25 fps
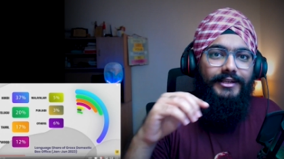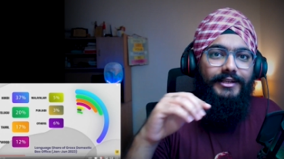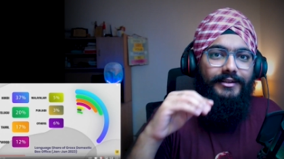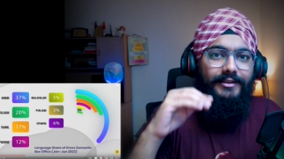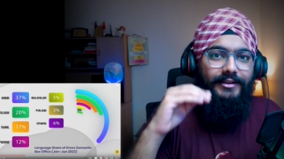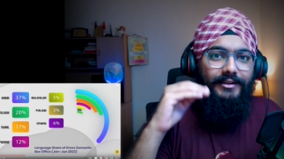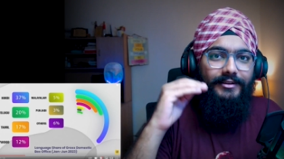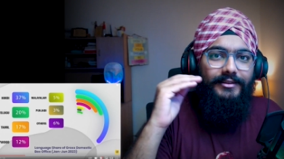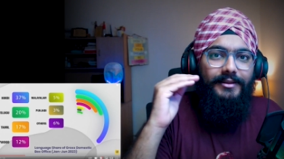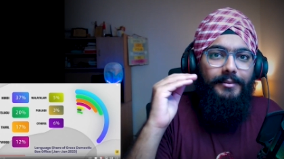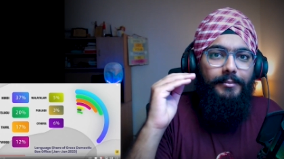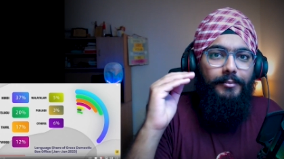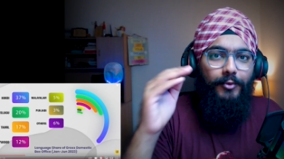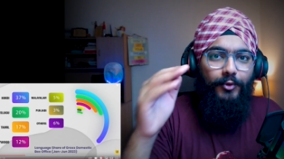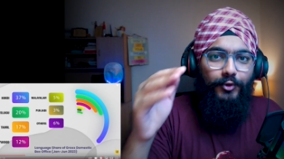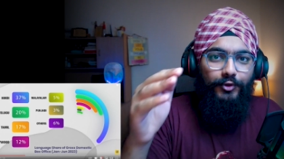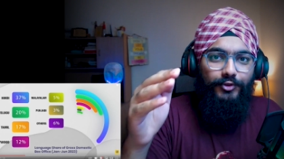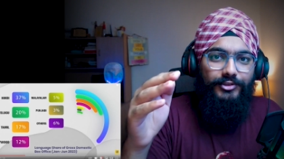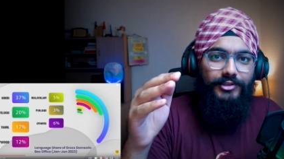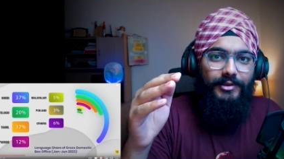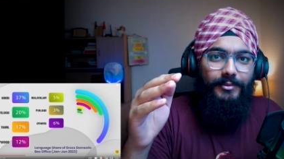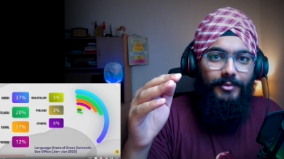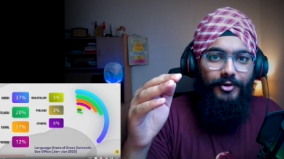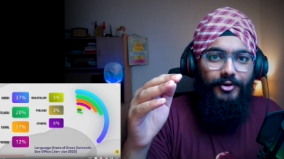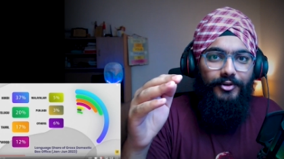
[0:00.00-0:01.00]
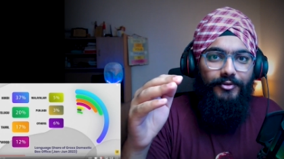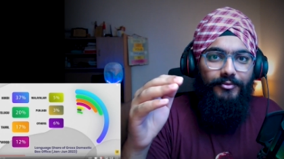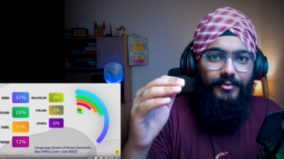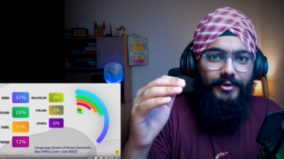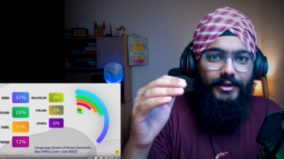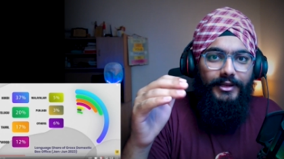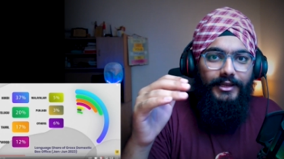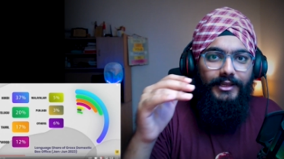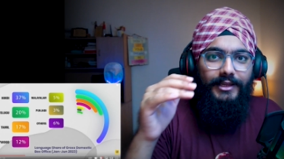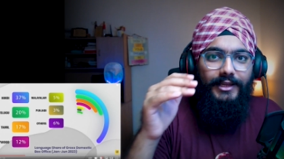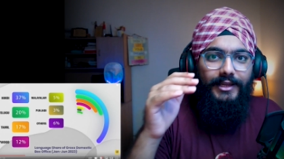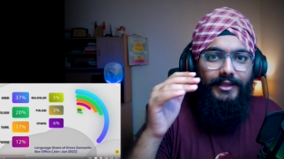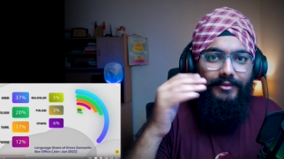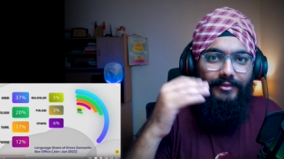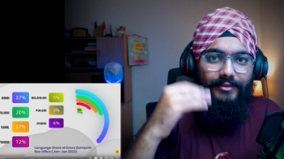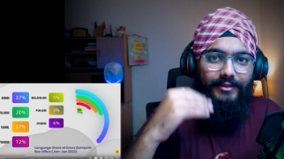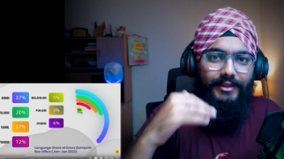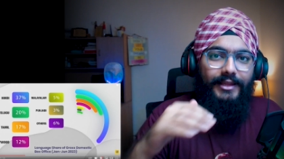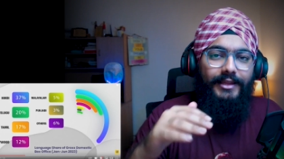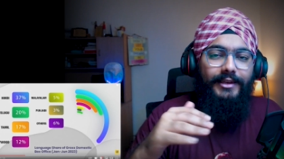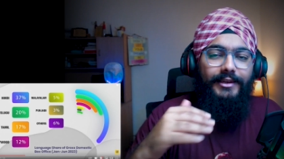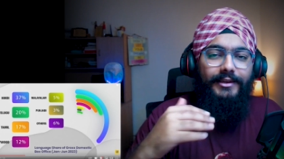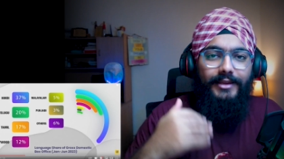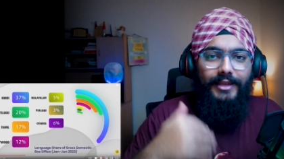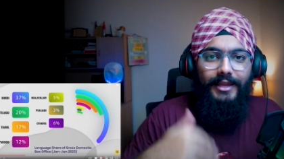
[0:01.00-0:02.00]
did the most amount of money, and
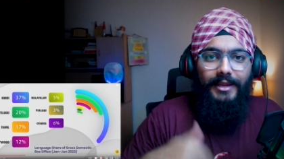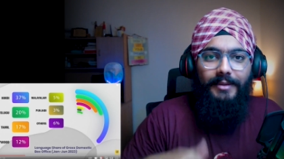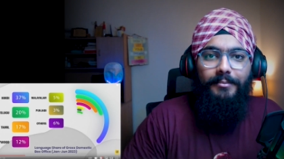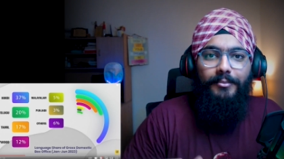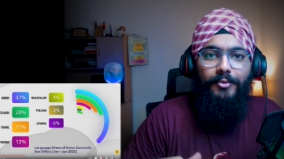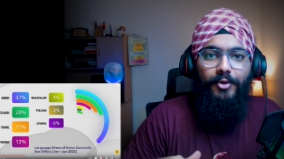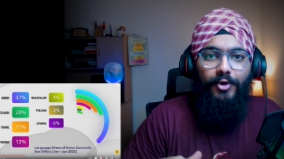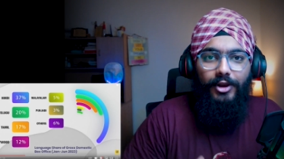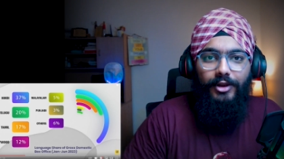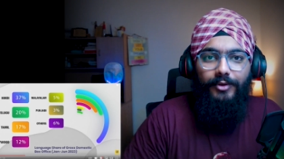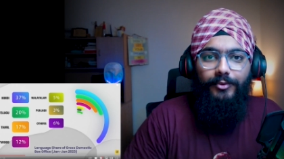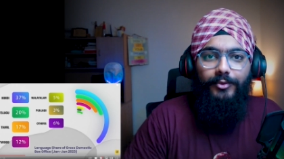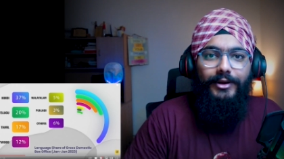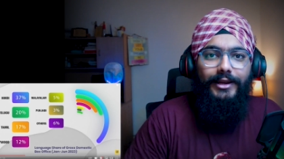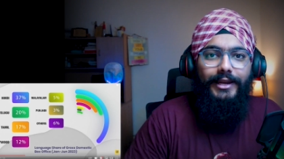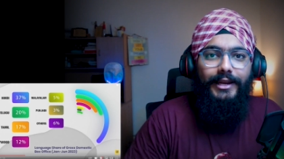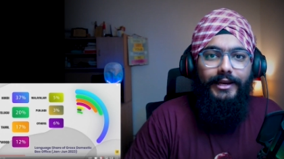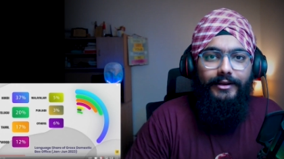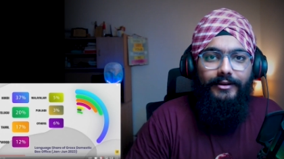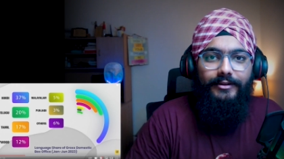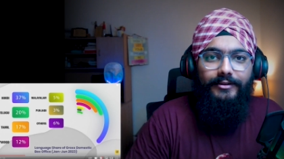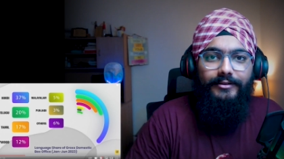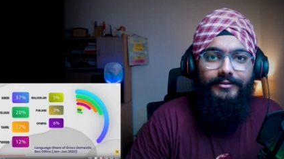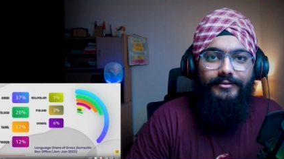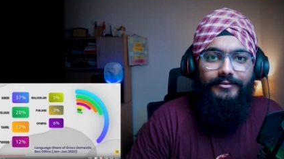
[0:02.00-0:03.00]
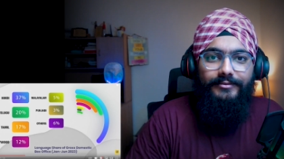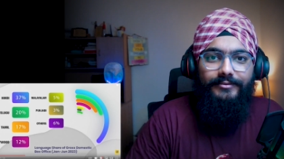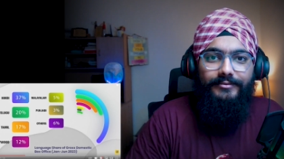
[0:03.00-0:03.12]
then came Bollywood later.